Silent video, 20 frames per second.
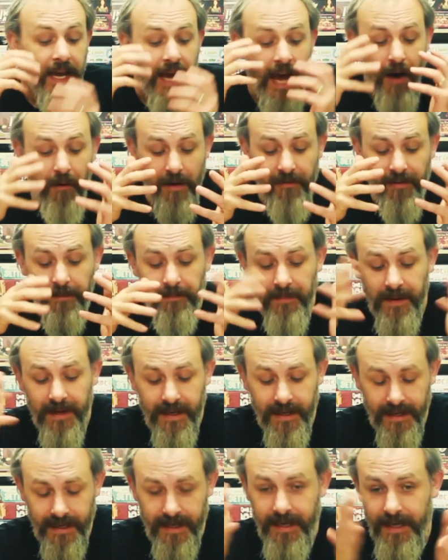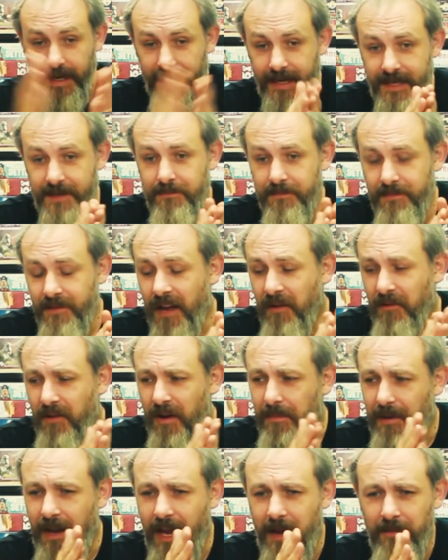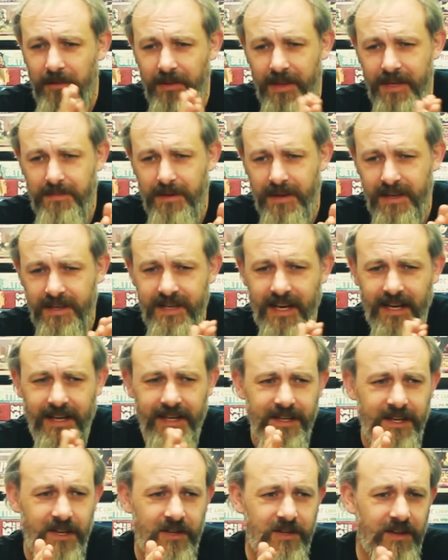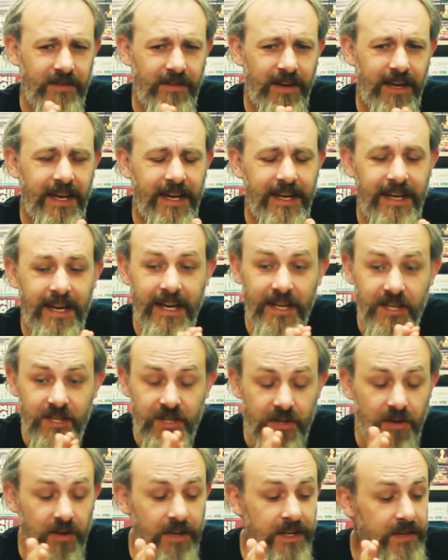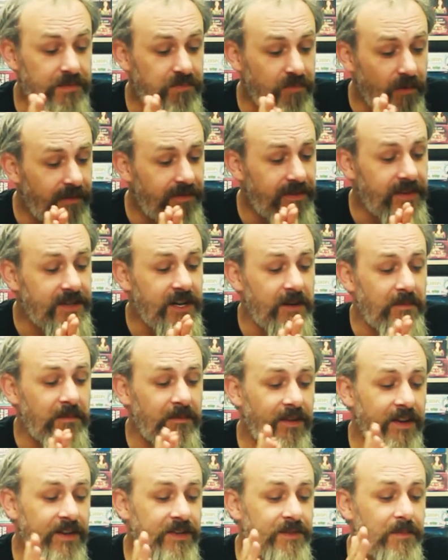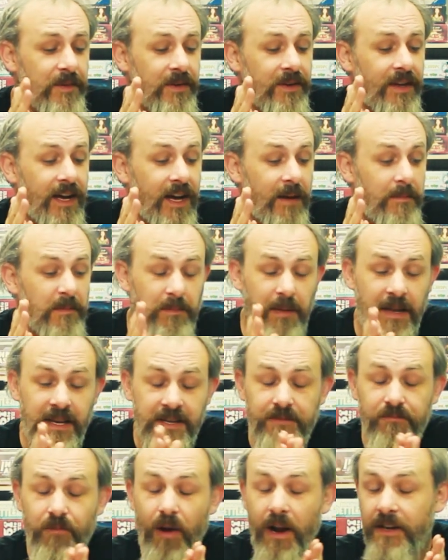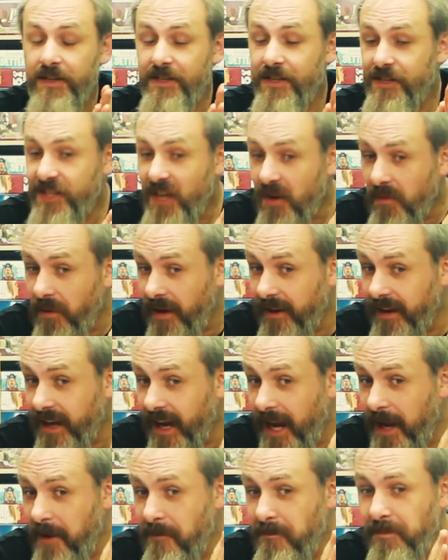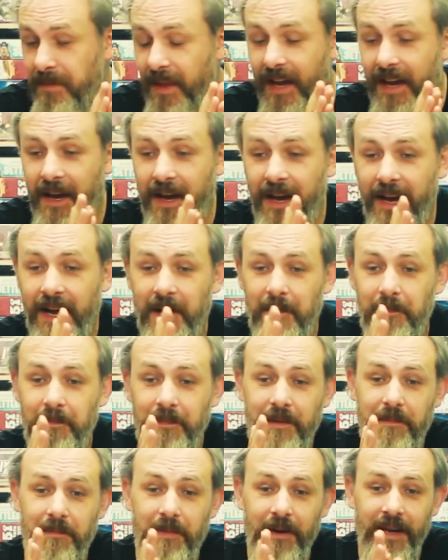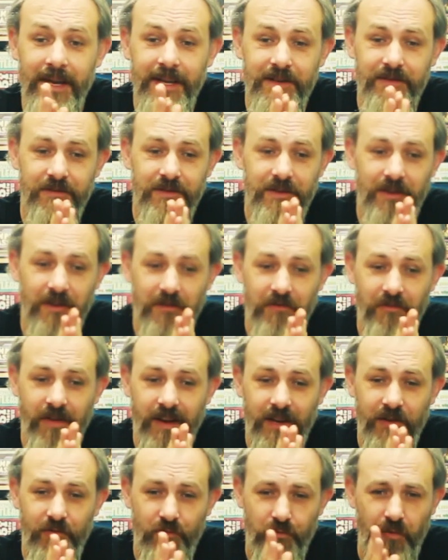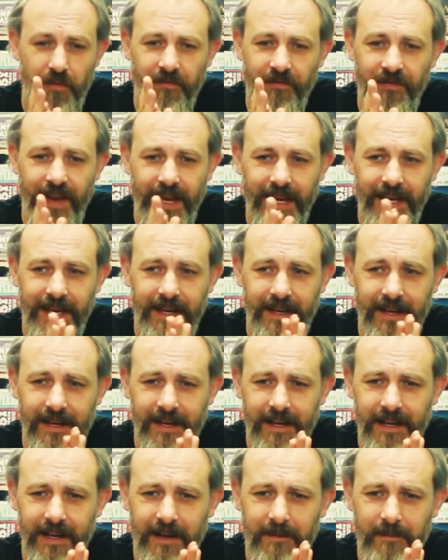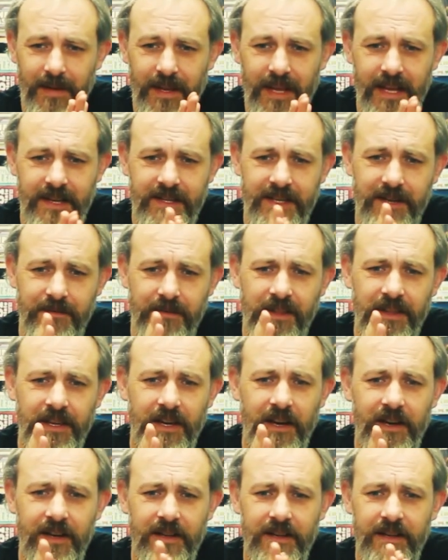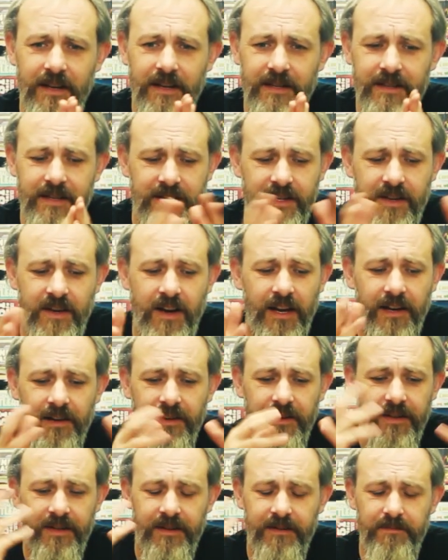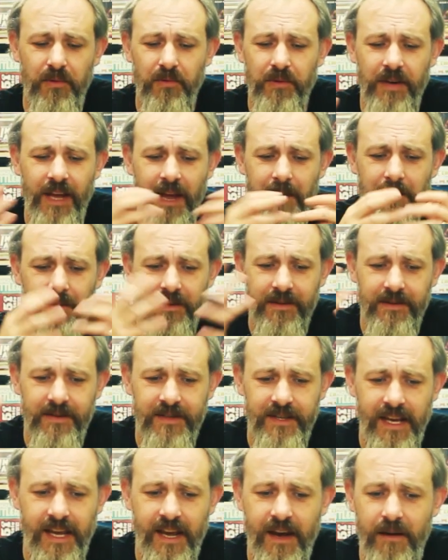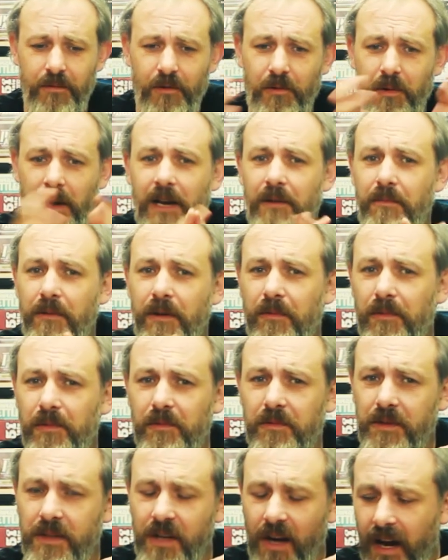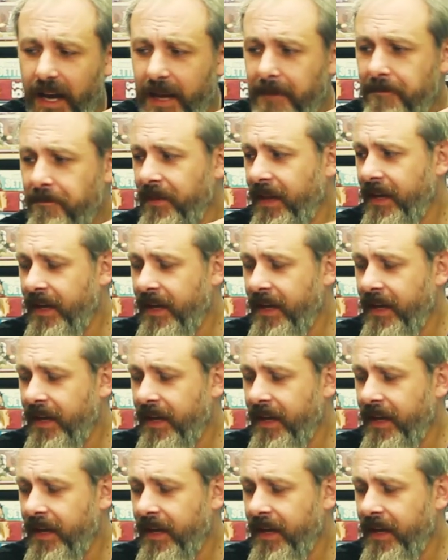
However, it is now quite playable. There's been a second edition of it. It is good. It's worth the time investment. Um, it plays well as a solo game, um, but it's also a great group think. Um, let's sit around the uh, desert island board game and see how quickly we all die.